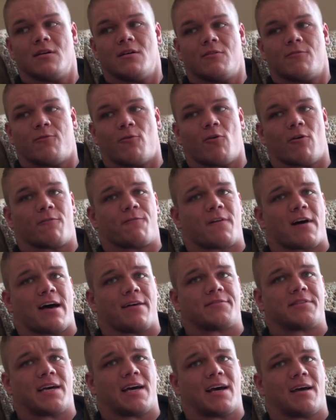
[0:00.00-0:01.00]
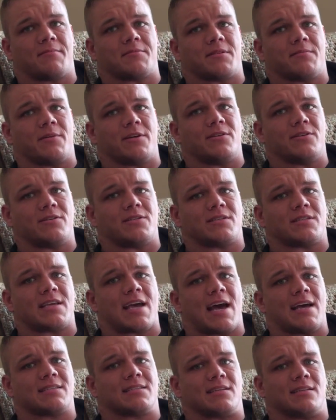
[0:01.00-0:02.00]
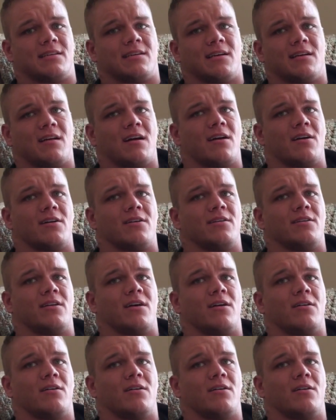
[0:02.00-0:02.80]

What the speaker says: 4 or 5 times? I mean, you're just asking to get hurt,